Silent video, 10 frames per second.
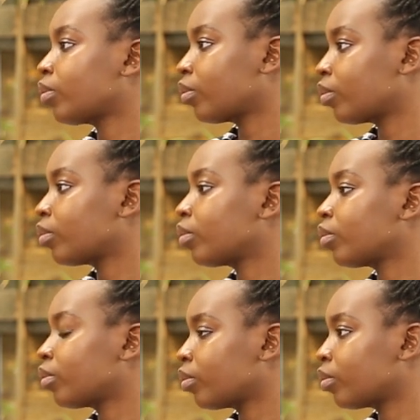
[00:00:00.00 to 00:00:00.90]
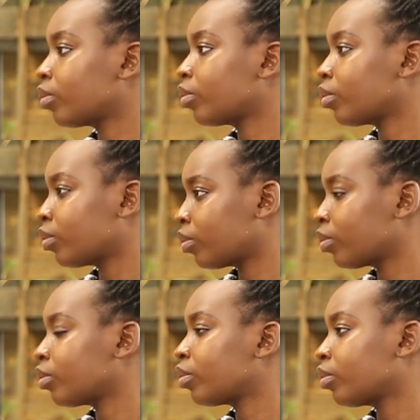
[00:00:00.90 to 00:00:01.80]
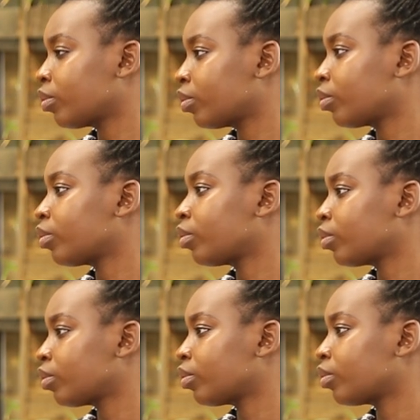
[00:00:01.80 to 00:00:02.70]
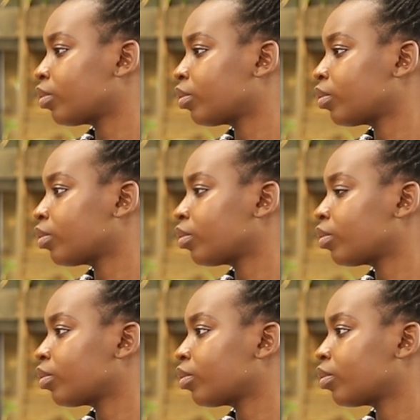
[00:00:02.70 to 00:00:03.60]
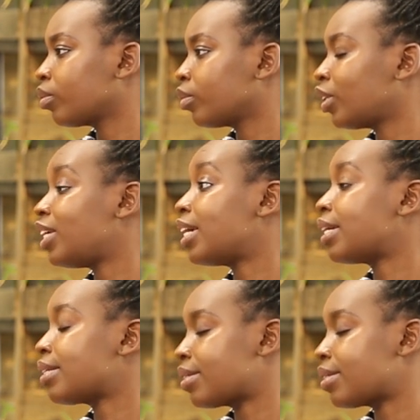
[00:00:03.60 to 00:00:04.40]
No words are spoken by the person on screen.